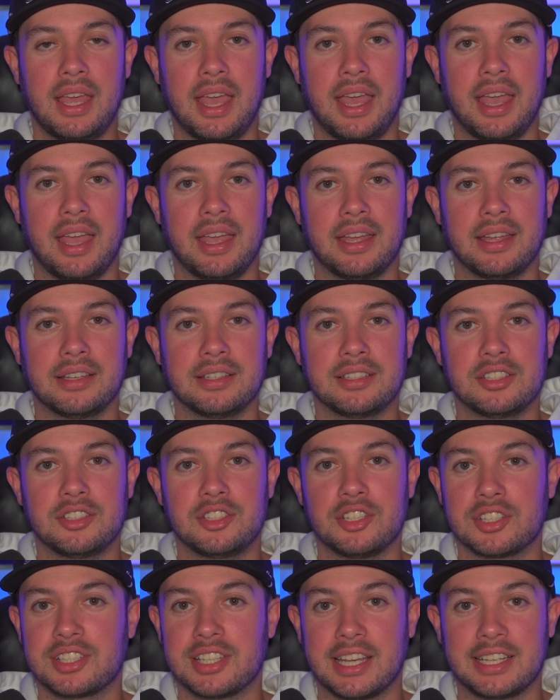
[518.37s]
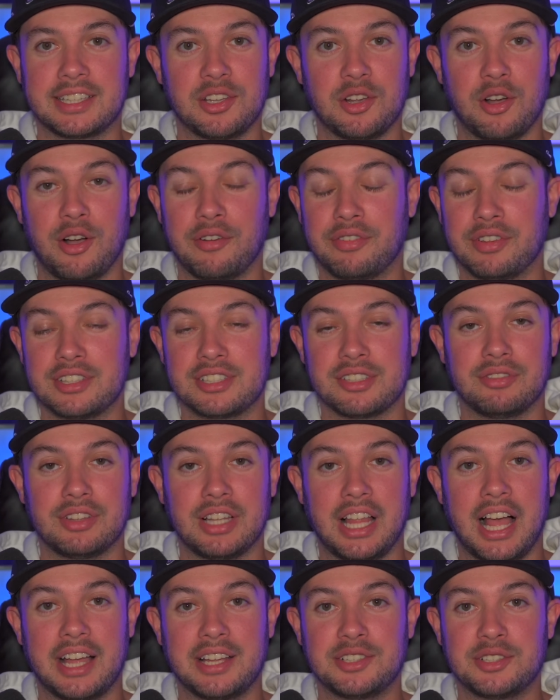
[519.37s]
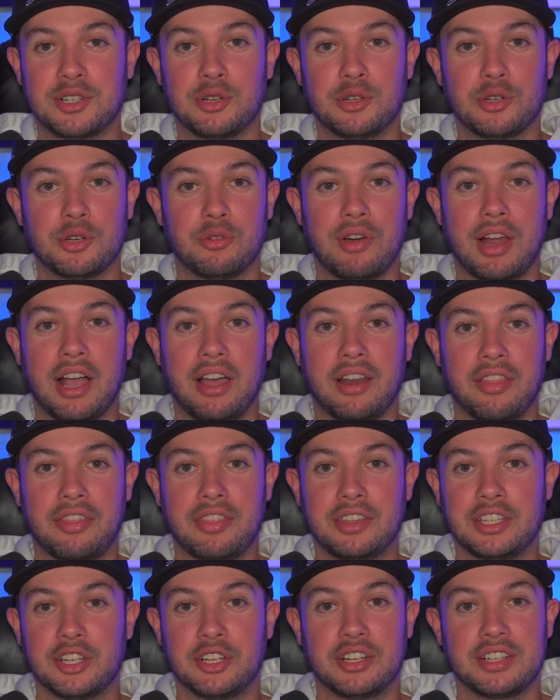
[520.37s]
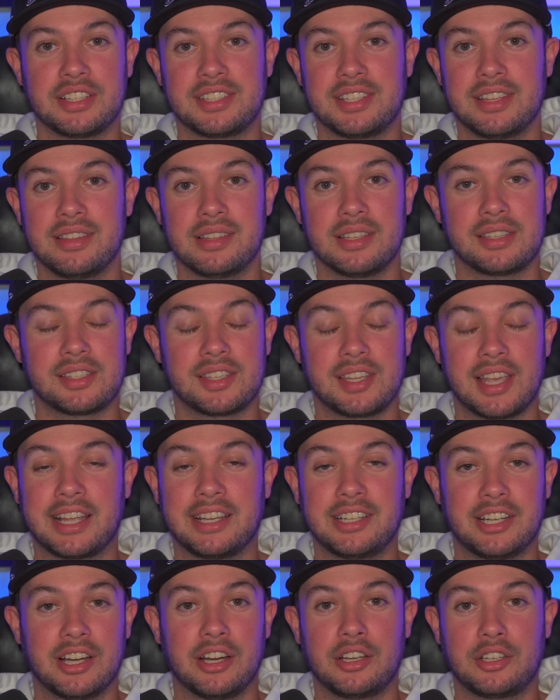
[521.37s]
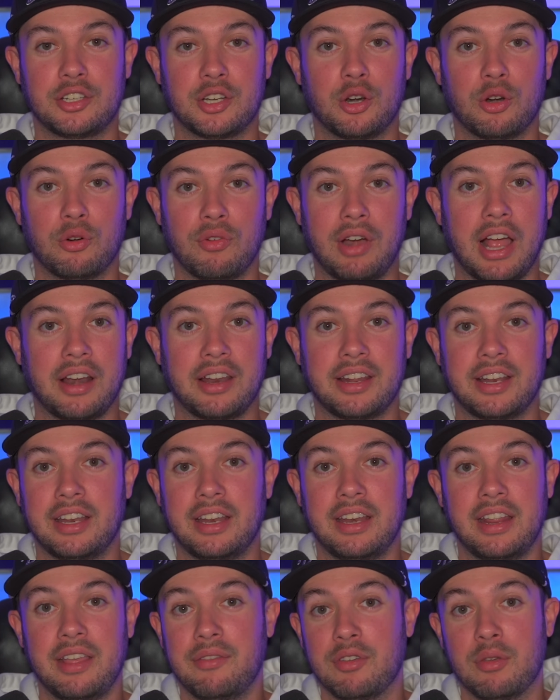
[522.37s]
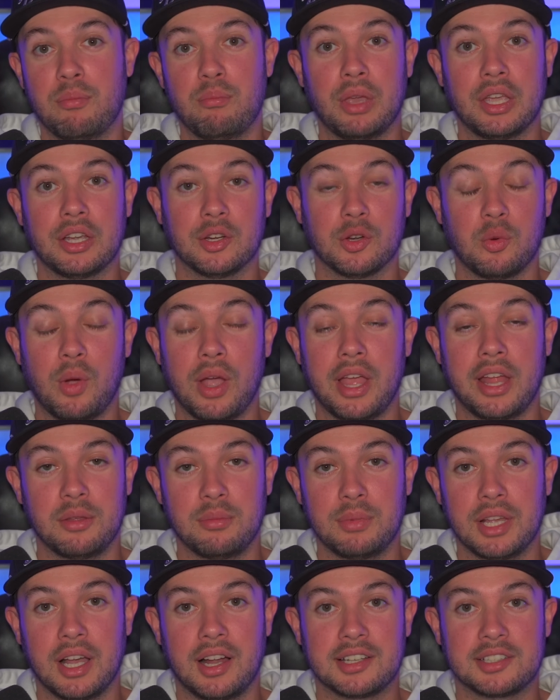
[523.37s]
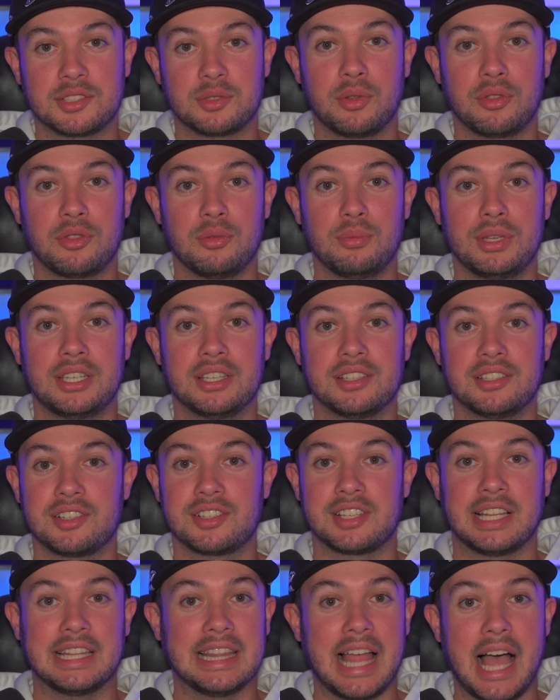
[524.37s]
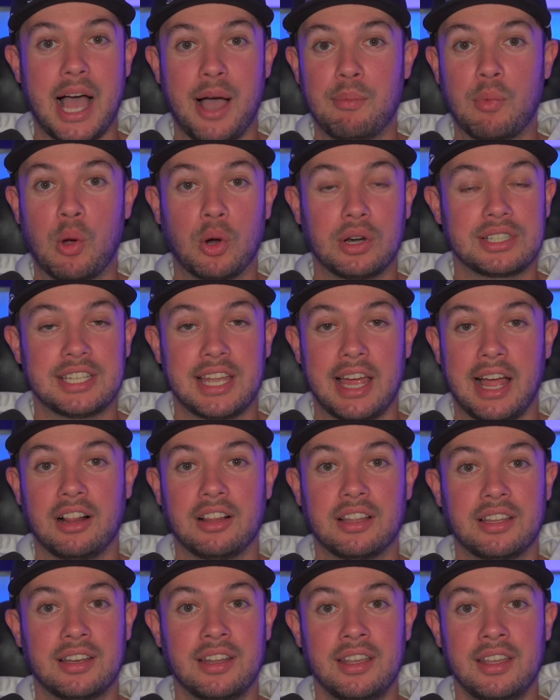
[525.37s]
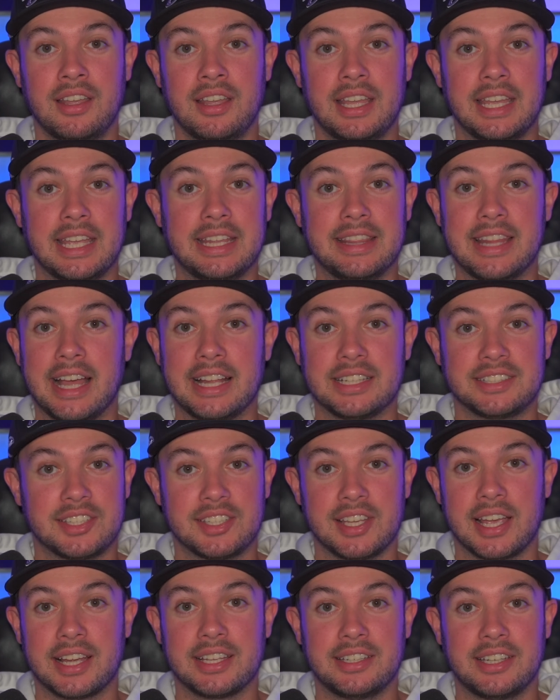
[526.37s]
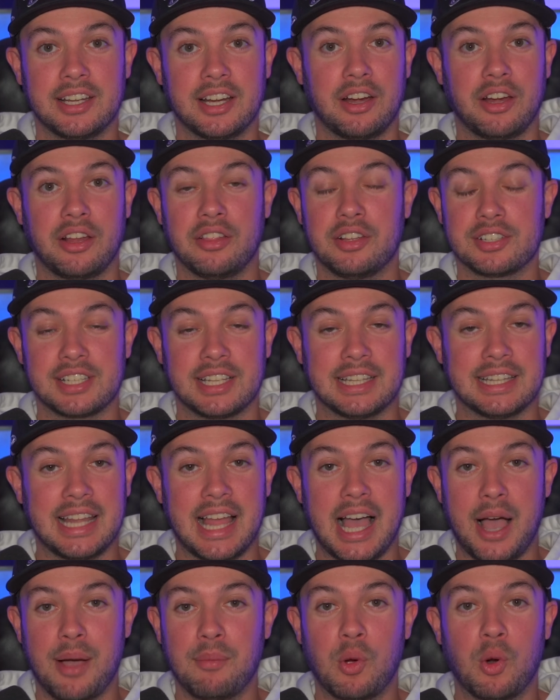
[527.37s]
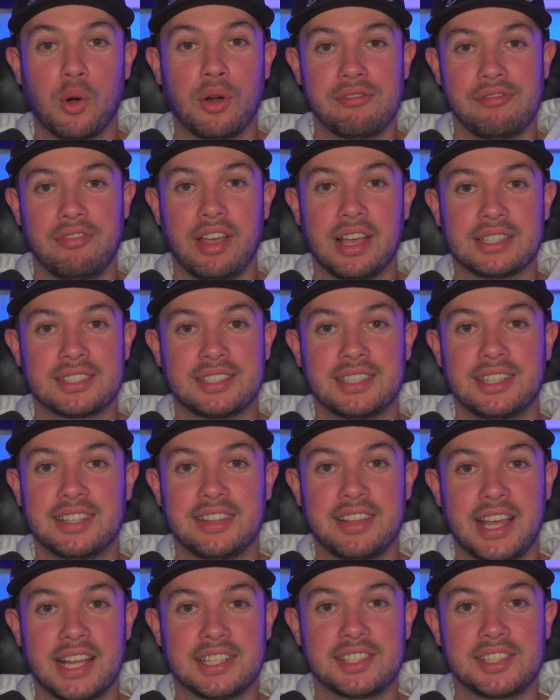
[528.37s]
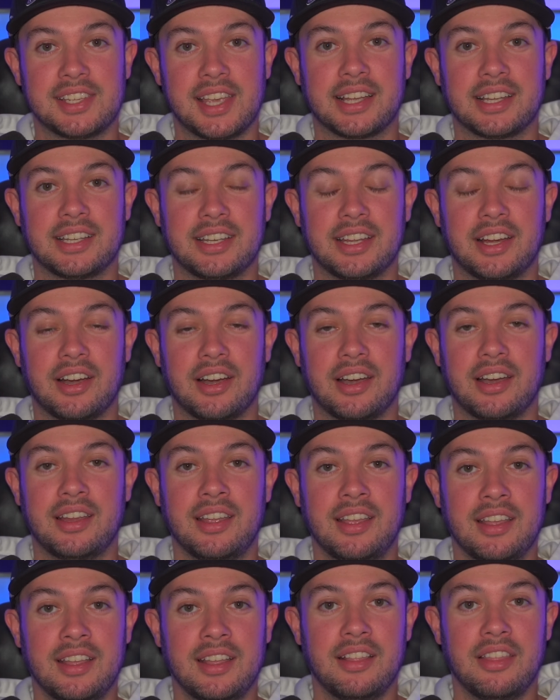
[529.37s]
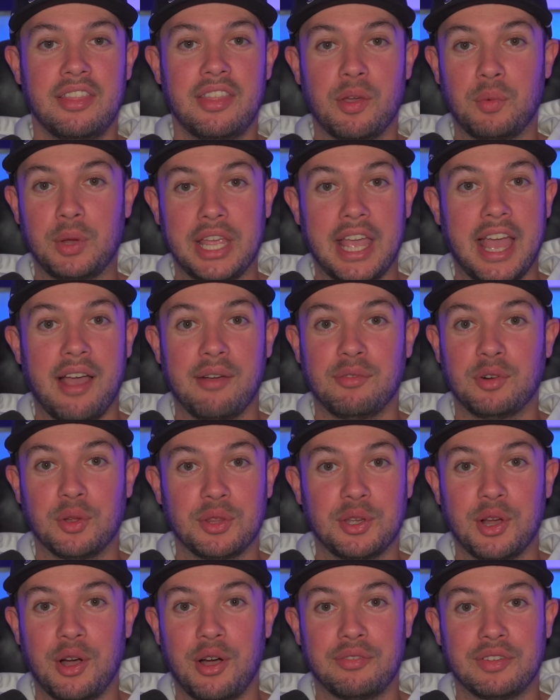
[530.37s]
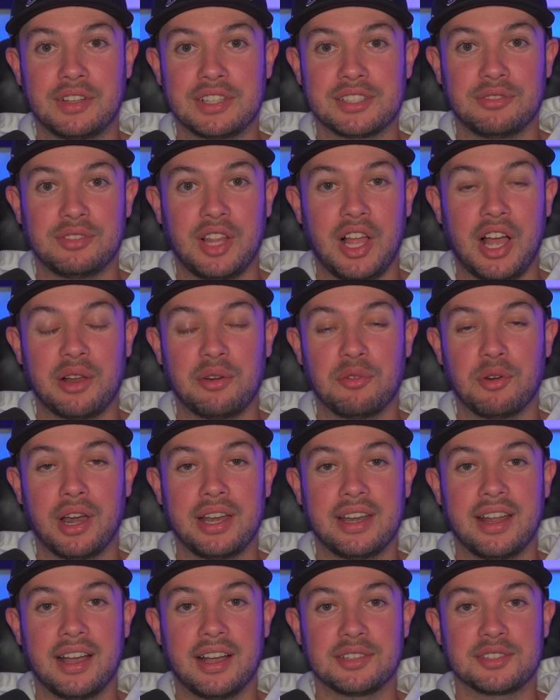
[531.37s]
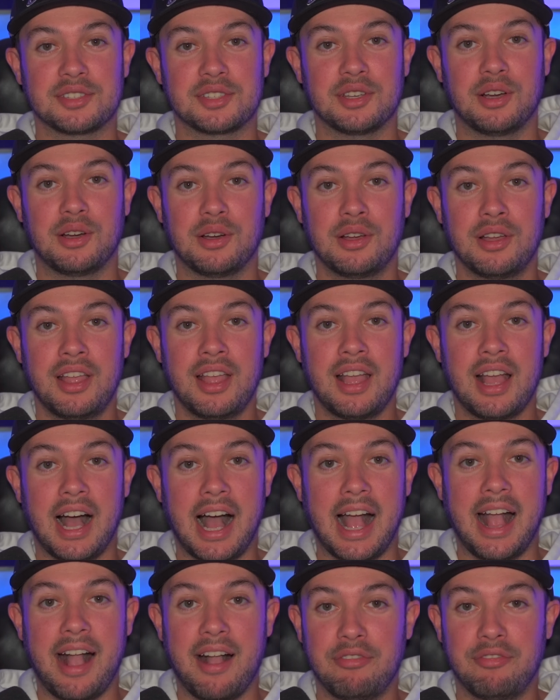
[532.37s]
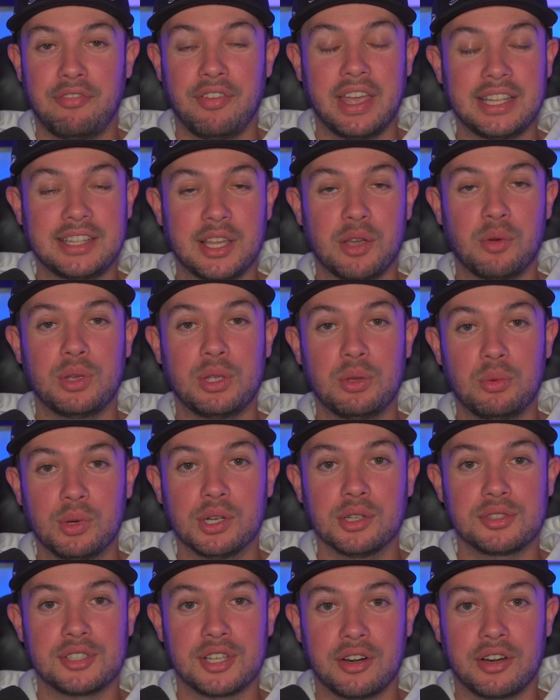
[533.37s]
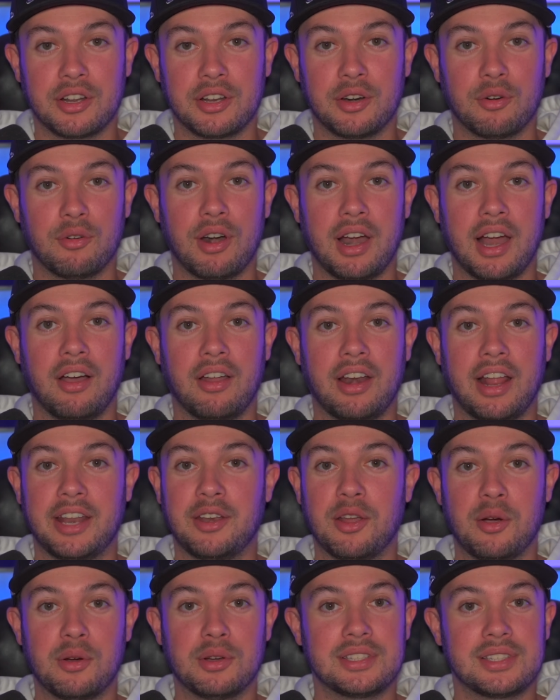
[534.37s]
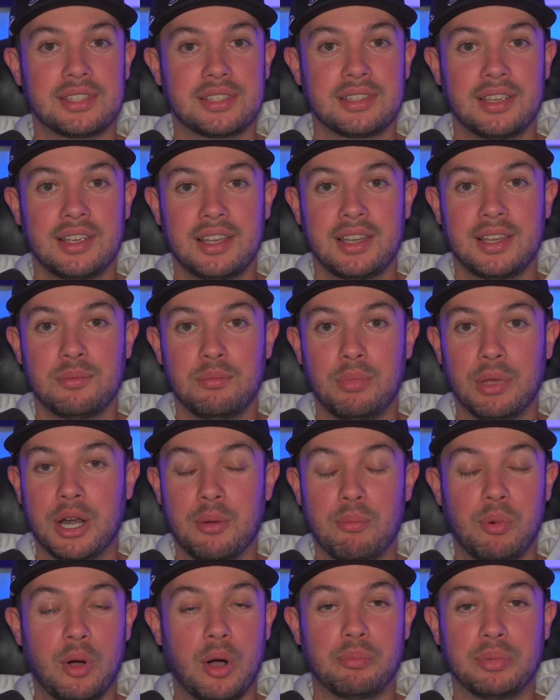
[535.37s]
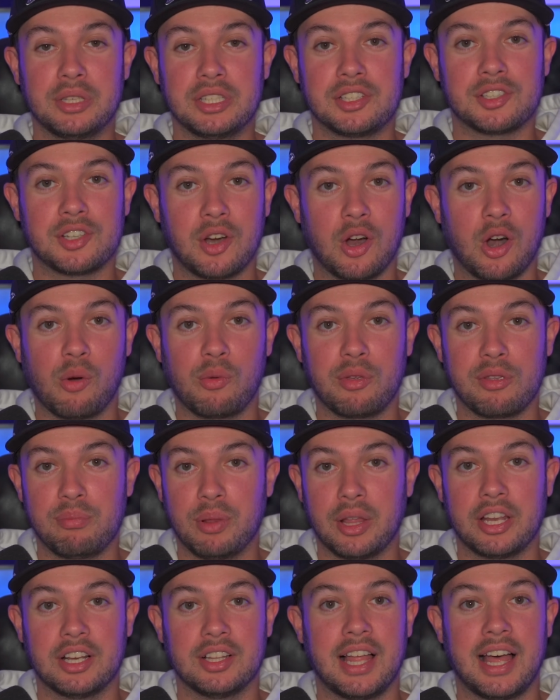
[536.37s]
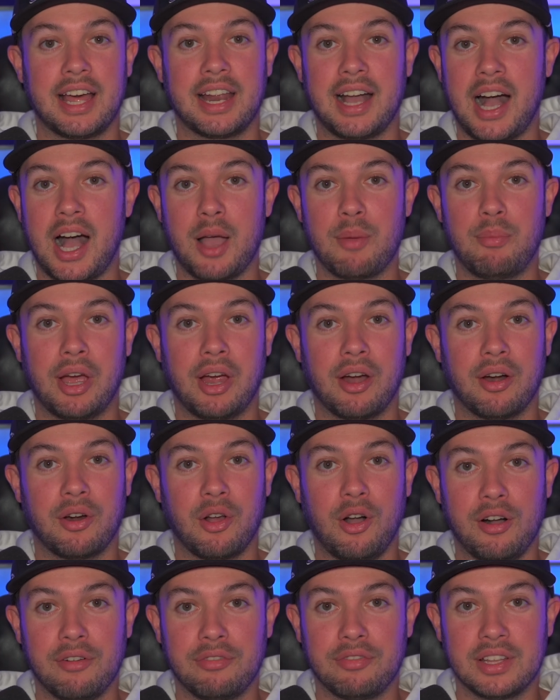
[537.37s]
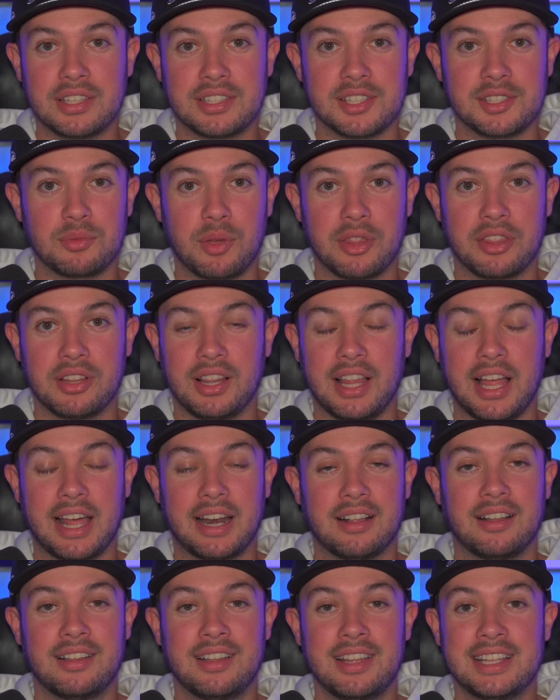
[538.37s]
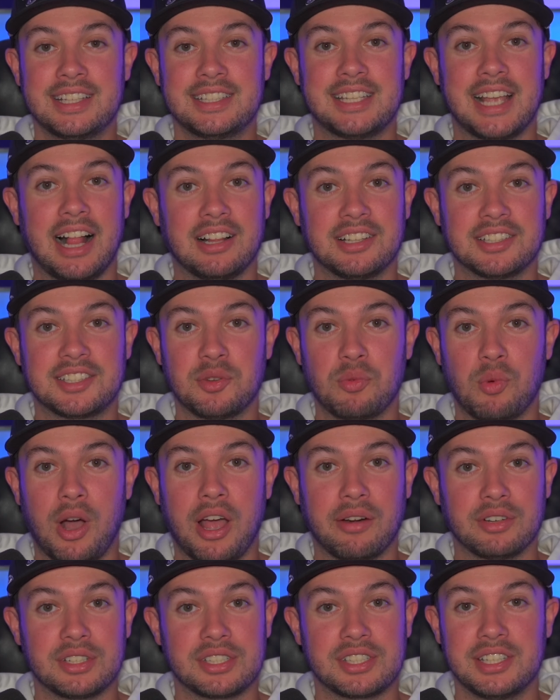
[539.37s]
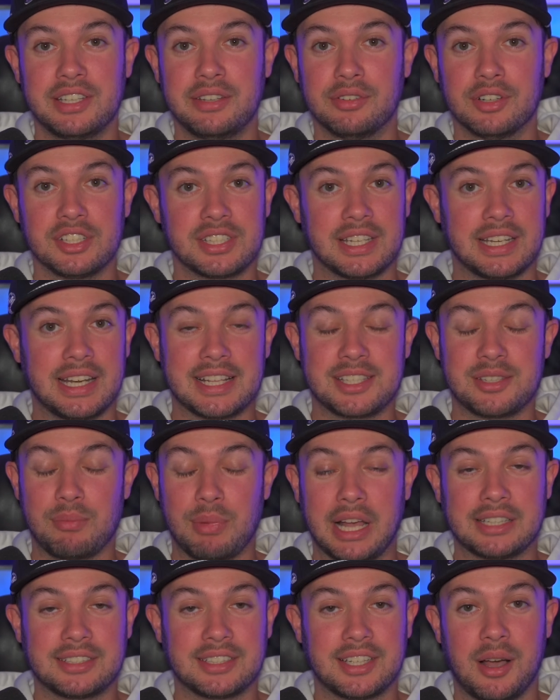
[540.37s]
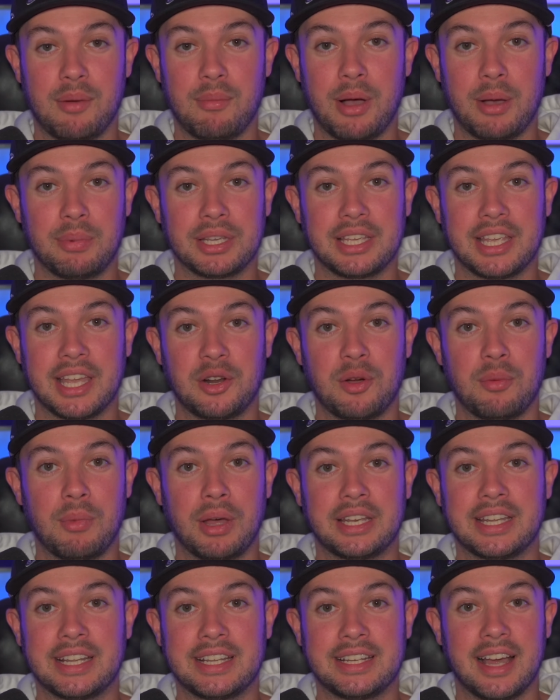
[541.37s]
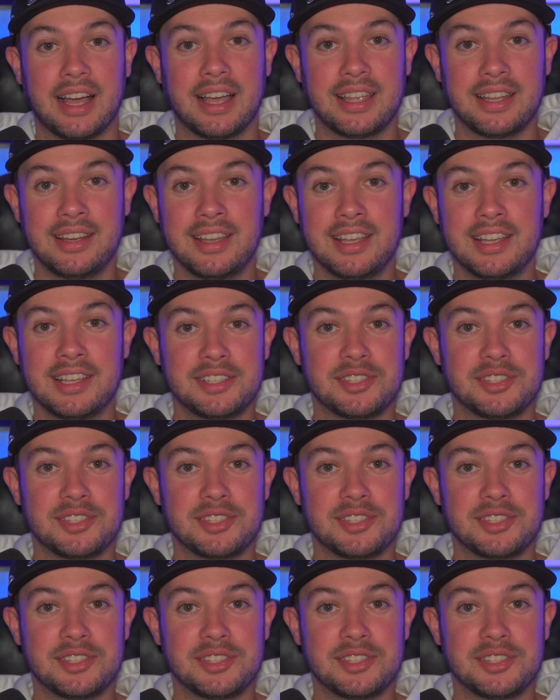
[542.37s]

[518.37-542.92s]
And just like the offensive line turned around, I think you're going to see the secondary turn around in an even bigger way, to be honest with you, because there's a lot more talent in that secondary. There's a lot more invested in that secondary than we have on the offensive line right now. So I have faith that we will turn it around. I know it's been a bumpy start. We've played a lot of high-powered offenses with a lot of talented wide receivers, and that's about to come up again on Monday night.